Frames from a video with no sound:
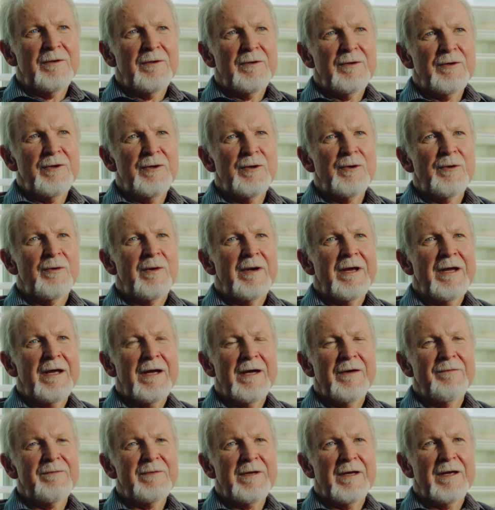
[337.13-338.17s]
You don't
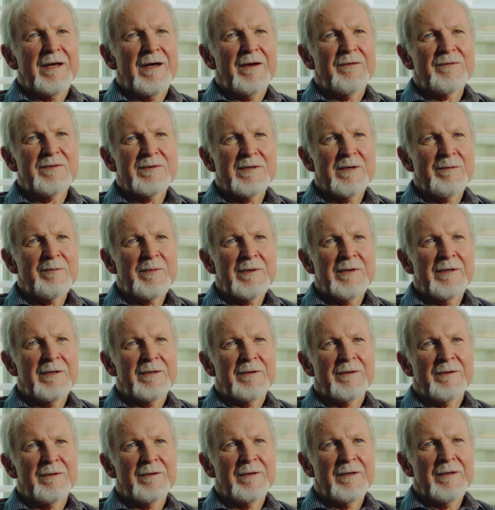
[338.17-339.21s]
have to have
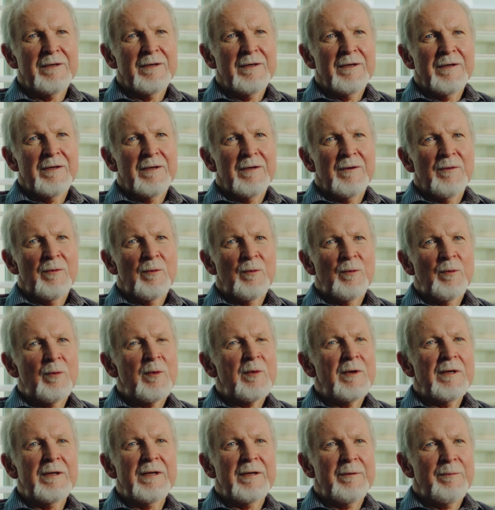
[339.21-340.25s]
something
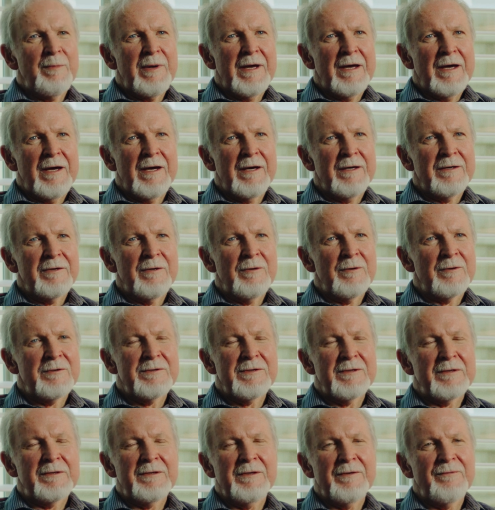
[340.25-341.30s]
really bad or
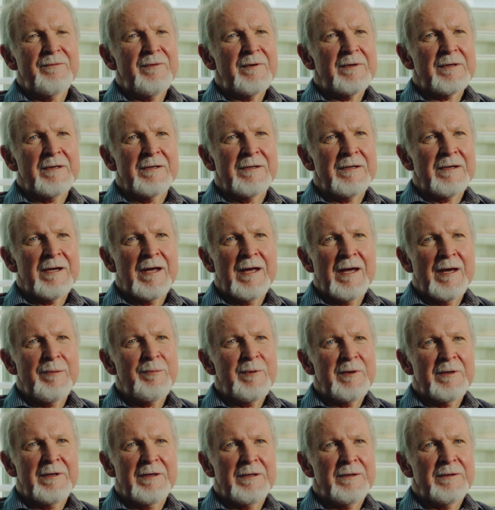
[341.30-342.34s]
significant
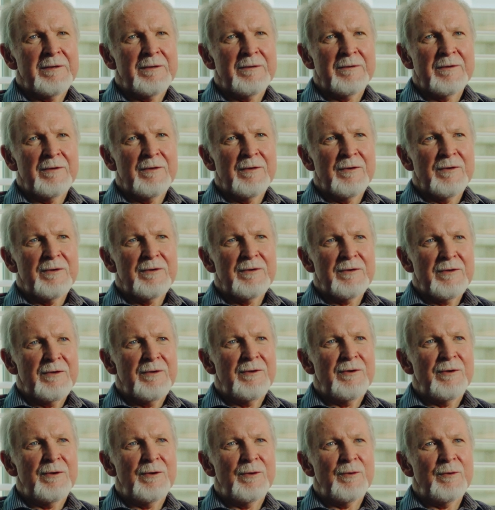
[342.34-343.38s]
happening to
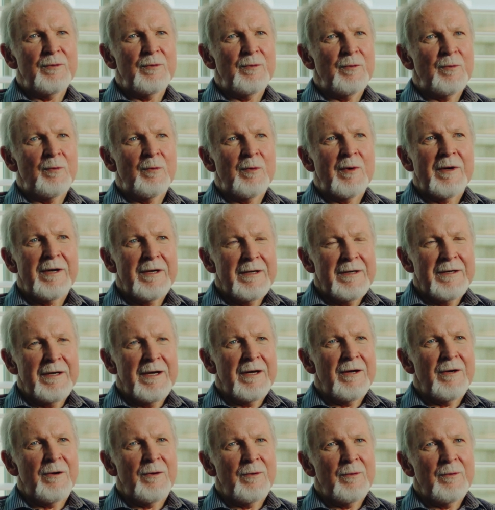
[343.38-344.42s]
you right
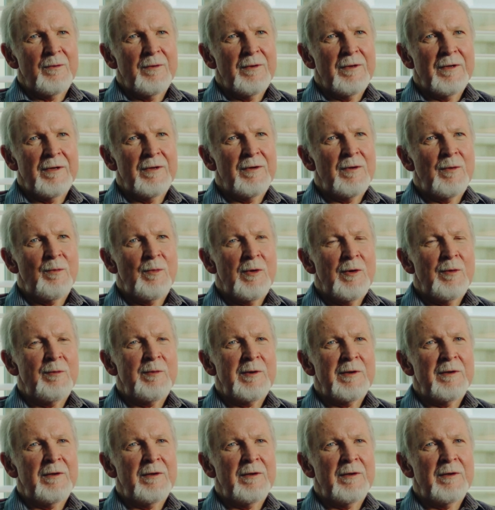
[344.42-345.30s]
now in the moment